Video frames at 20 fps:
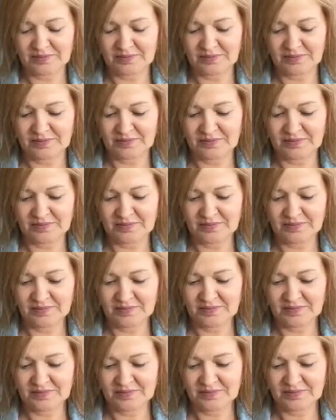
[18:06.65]

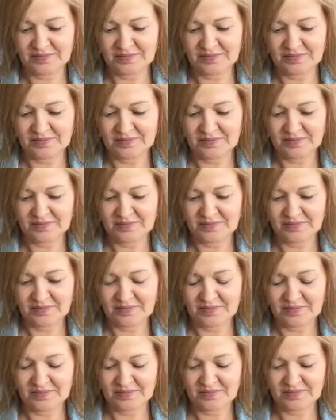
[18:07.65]

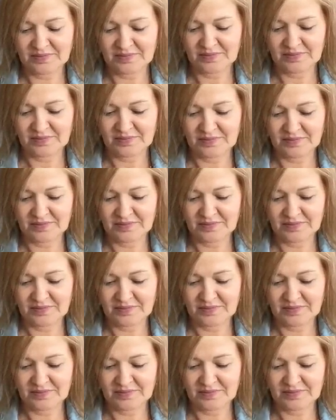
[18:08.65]
Nothing is said.